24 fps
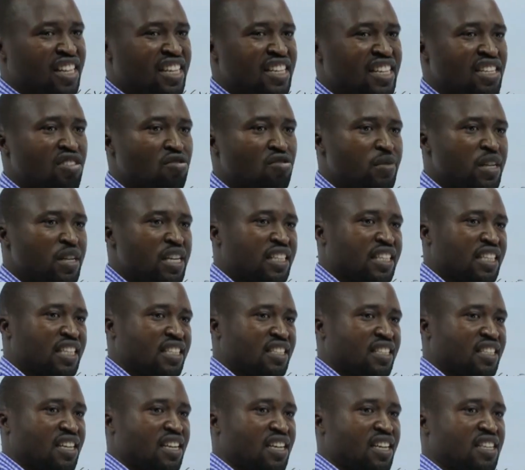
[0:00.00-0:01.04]
the denominator
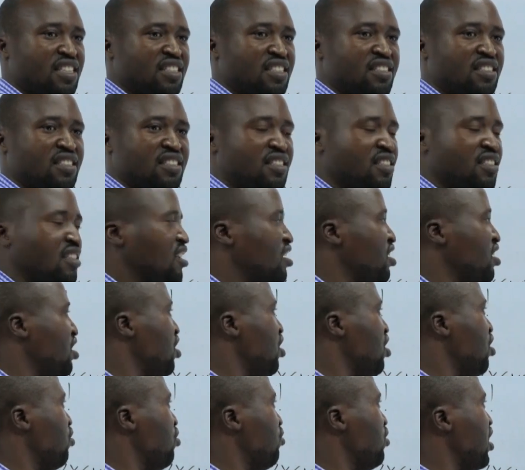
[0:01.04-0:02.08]
side,
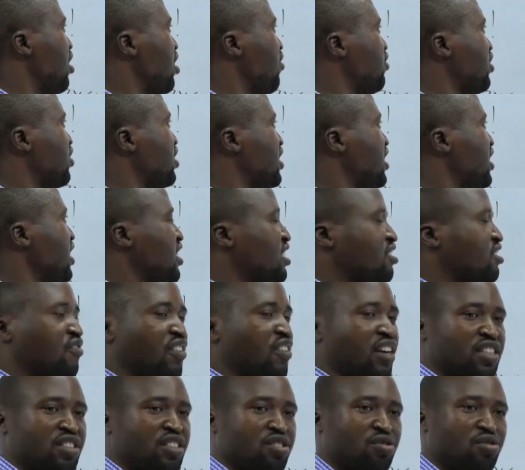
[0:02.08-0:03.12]
we have 6
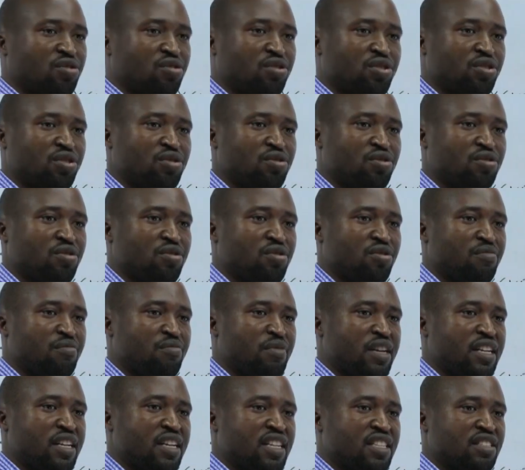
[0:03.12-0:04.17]
factorial
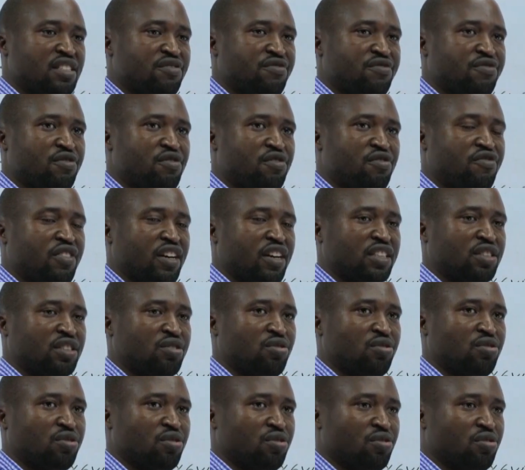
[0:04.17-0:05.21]
minus 4
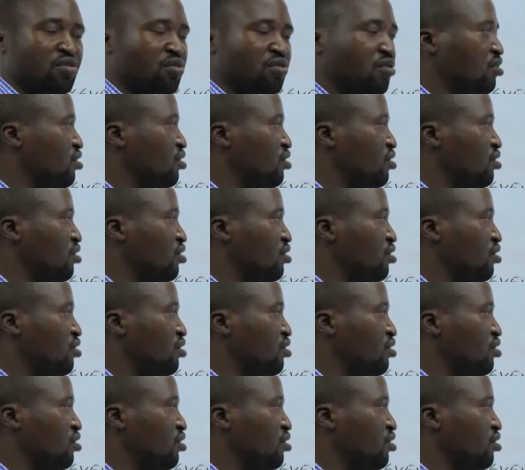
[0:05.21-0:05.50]
factorial.